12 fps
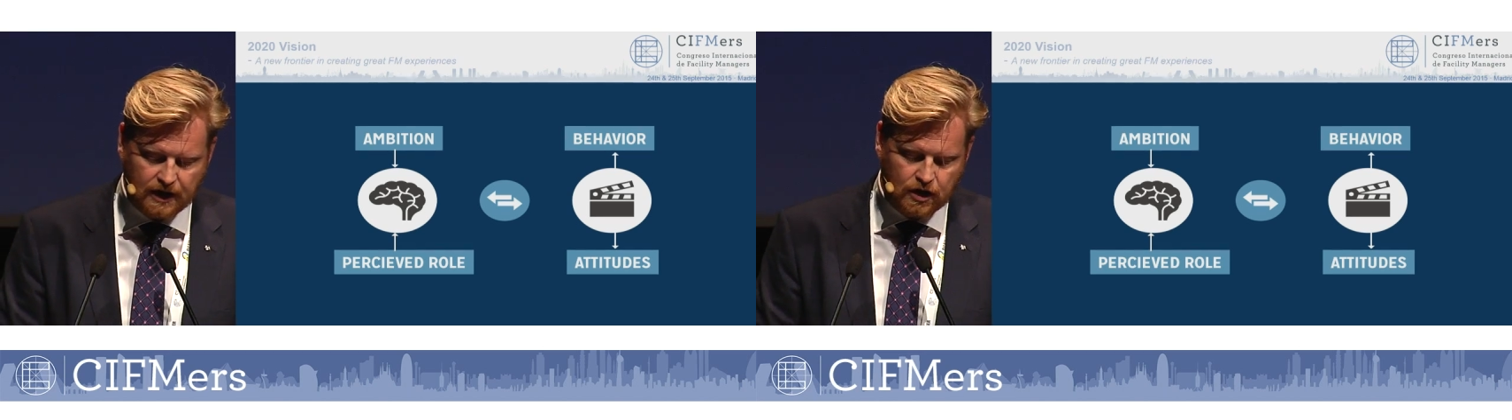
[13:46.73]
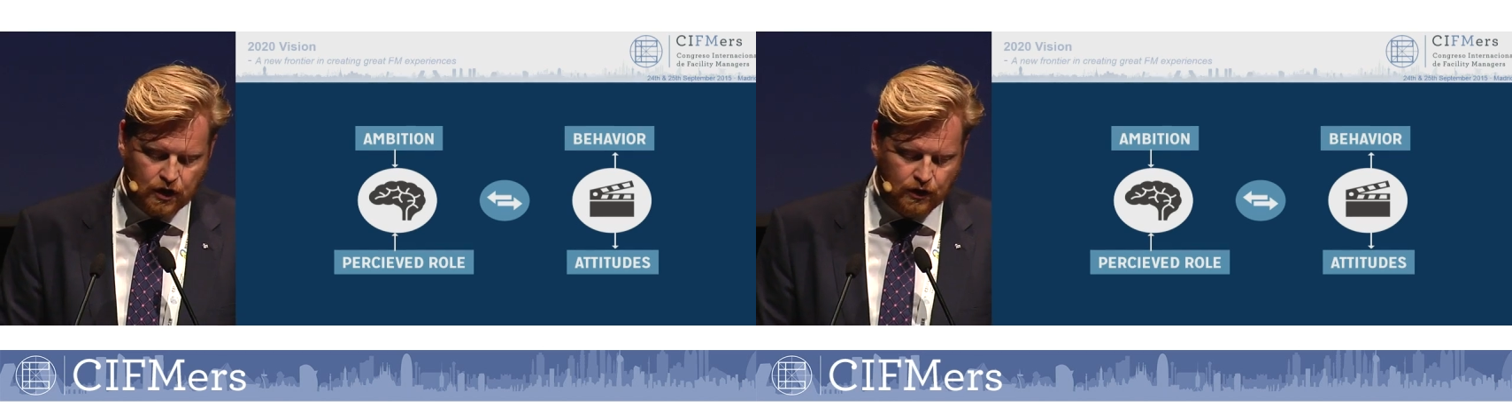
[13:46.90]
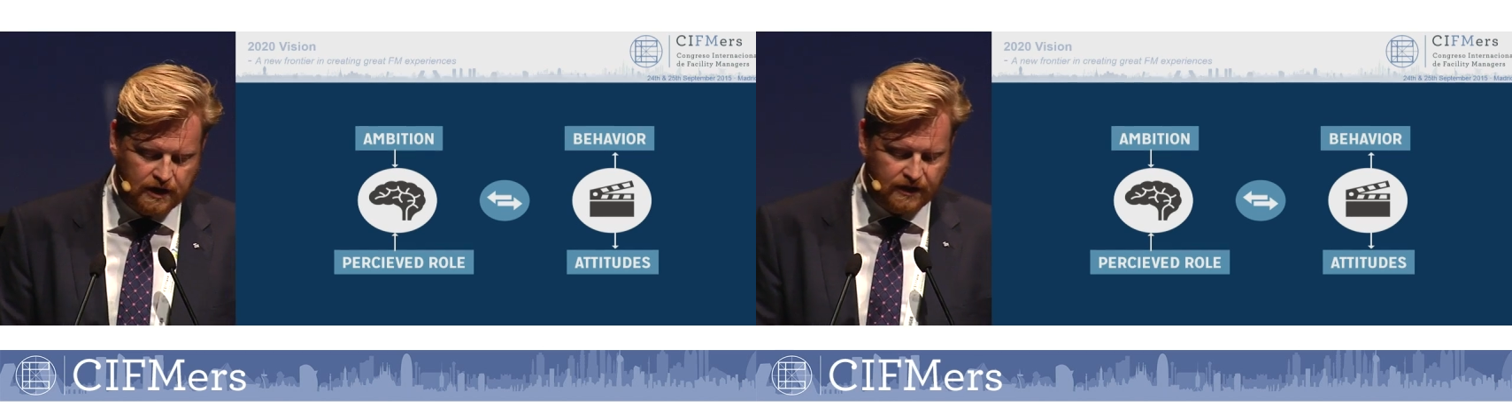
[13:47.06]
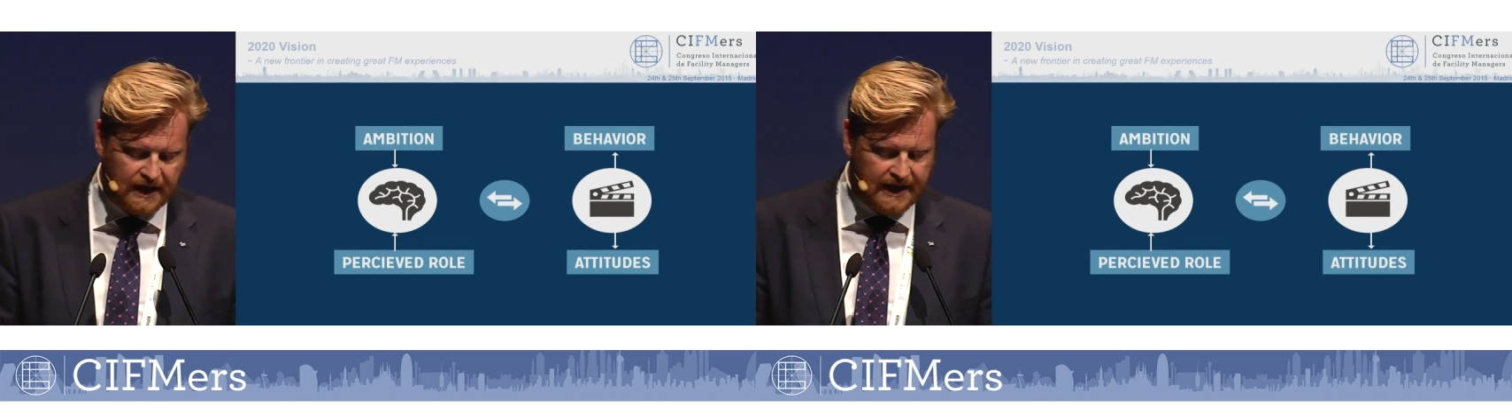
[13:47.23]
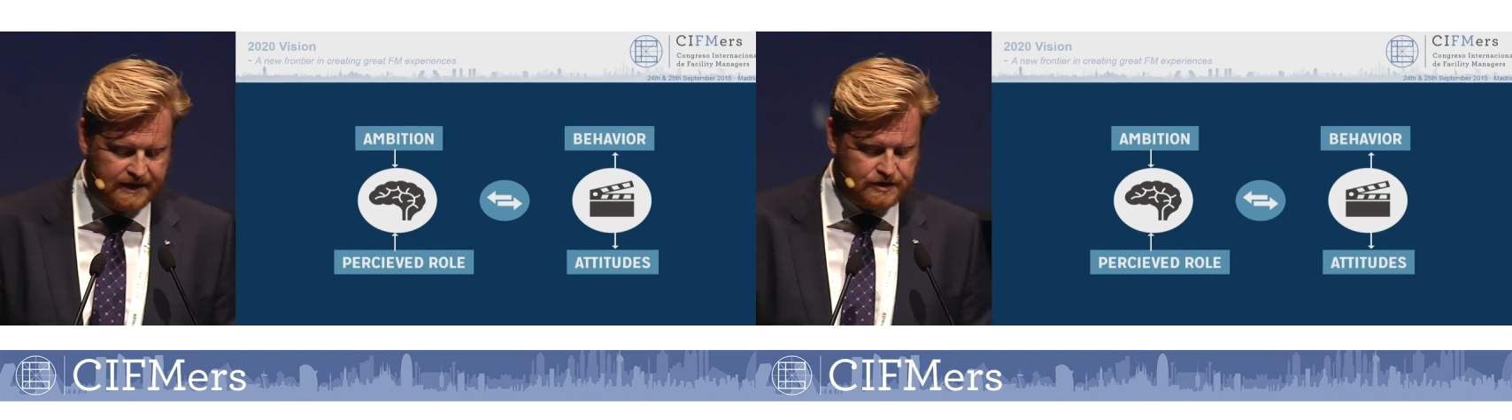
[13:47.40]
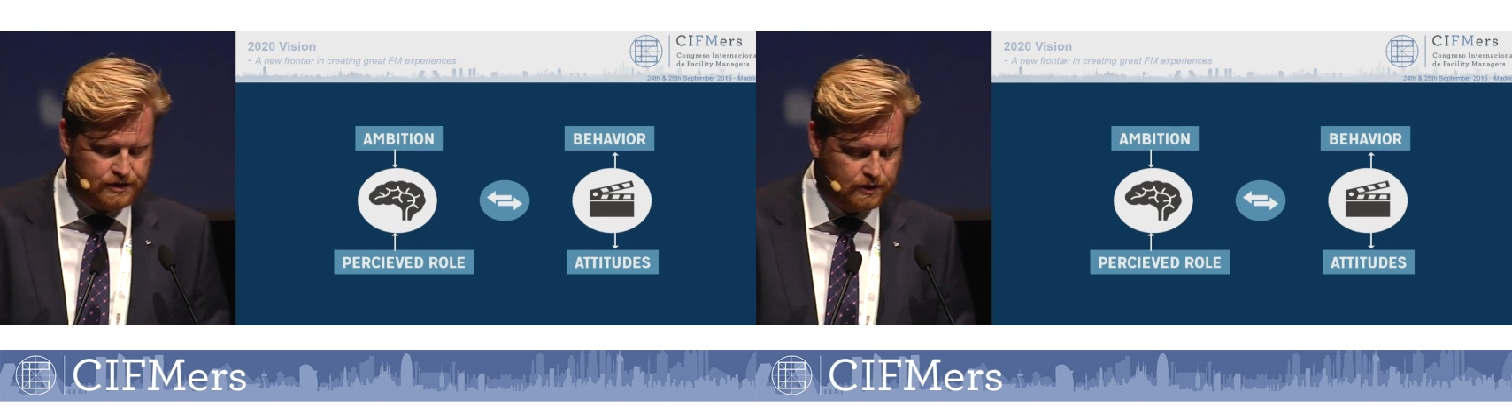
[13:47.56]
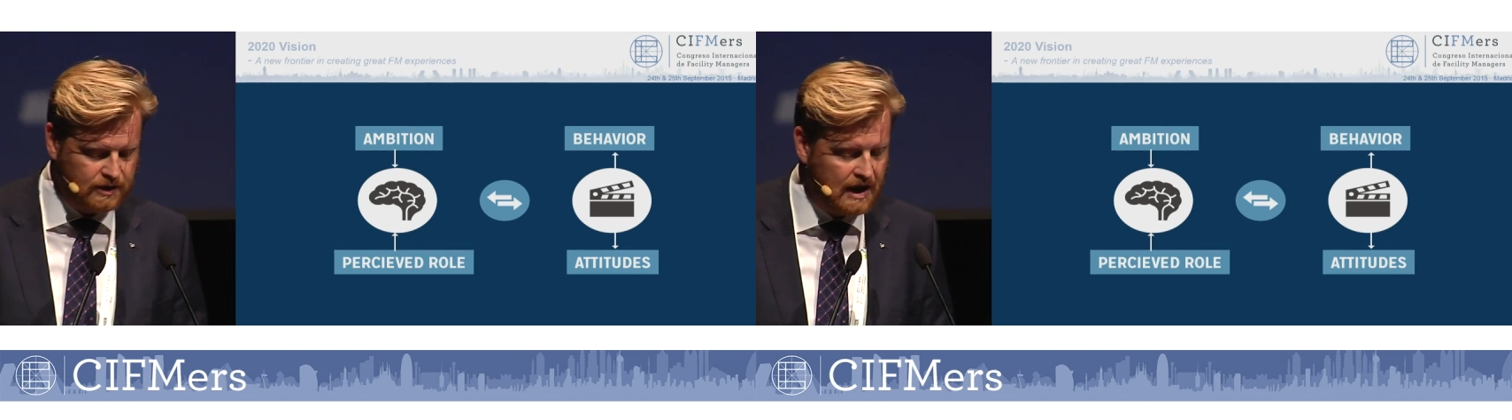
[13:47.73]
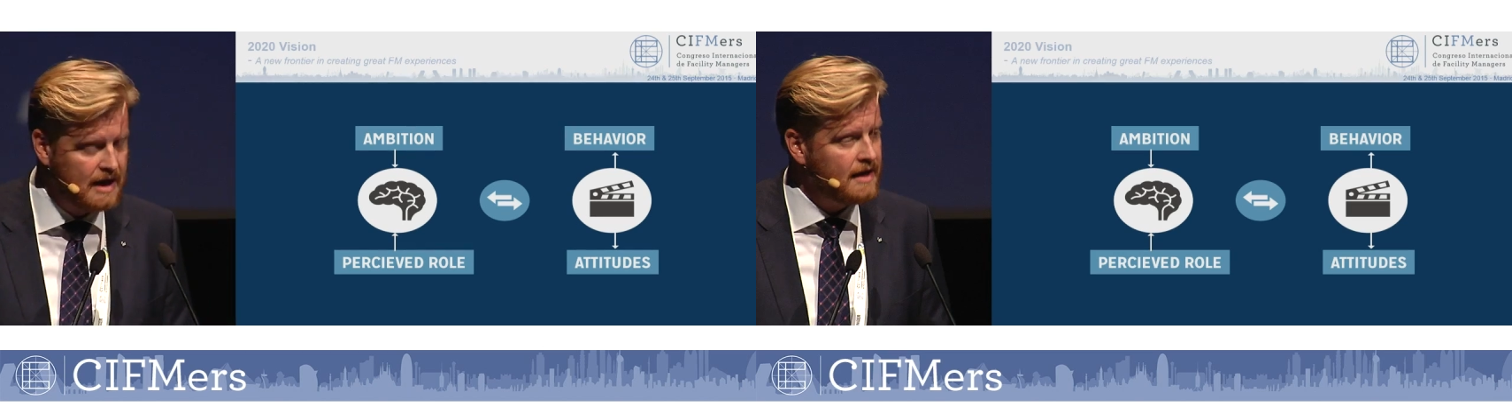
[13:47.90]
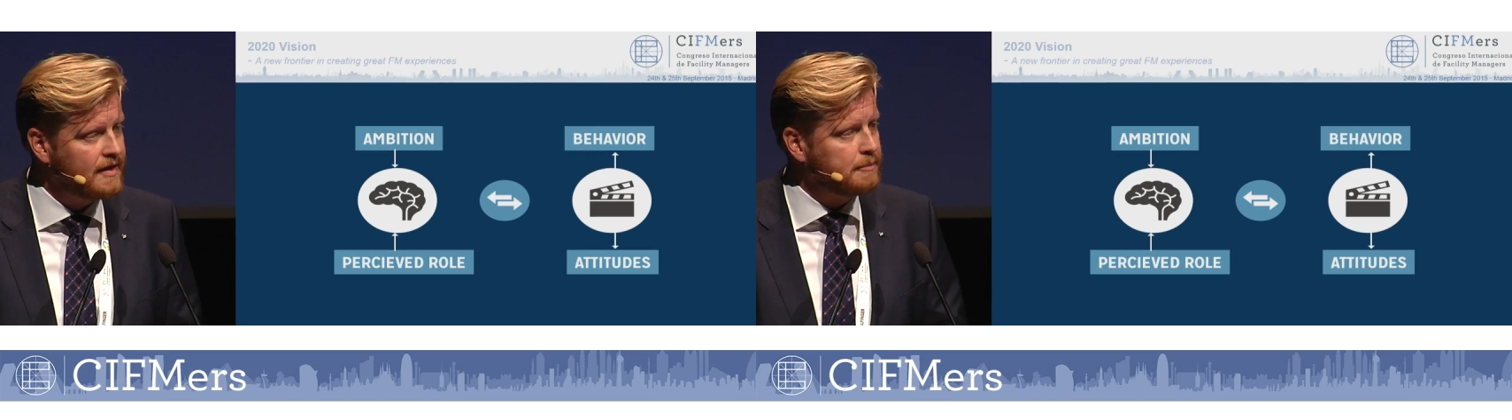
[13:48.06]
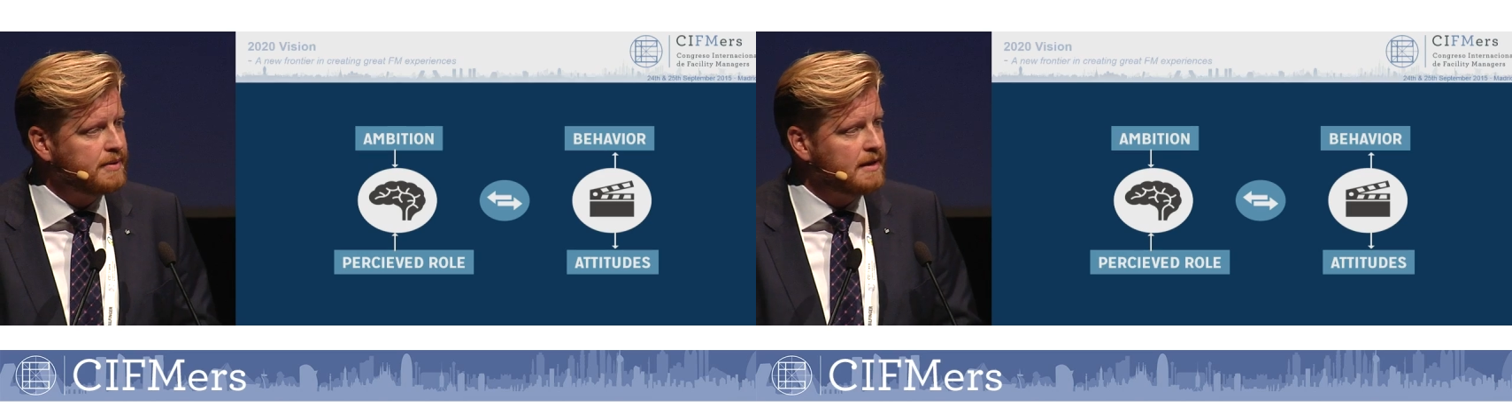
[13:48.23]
including the attitude that